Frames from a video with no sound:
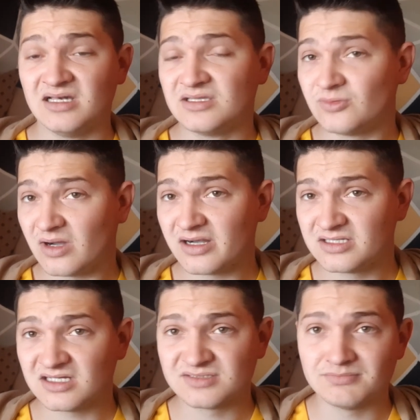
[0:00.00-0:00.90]
The
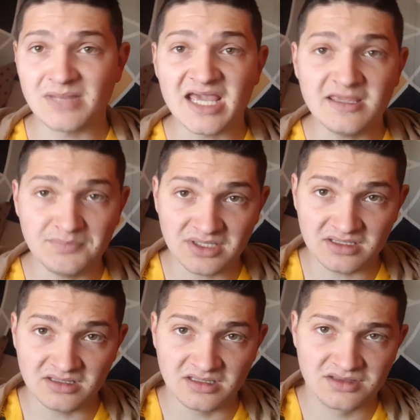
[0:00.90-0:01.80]
Waratahs may
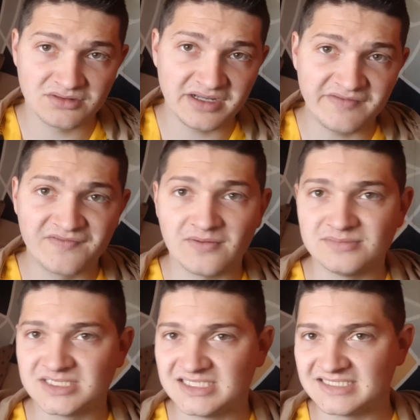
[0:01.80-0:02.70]
be three
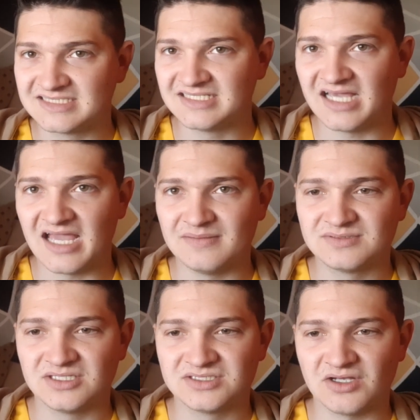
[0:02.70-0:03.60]
from six
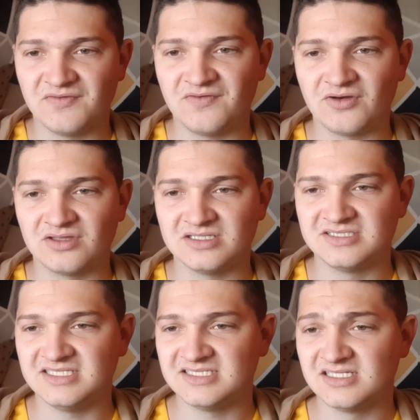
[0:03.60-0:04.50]
games so far this
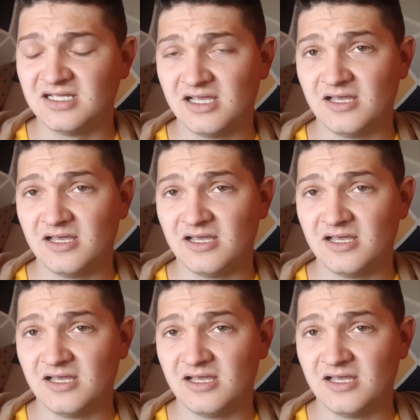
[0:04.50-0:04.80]
season.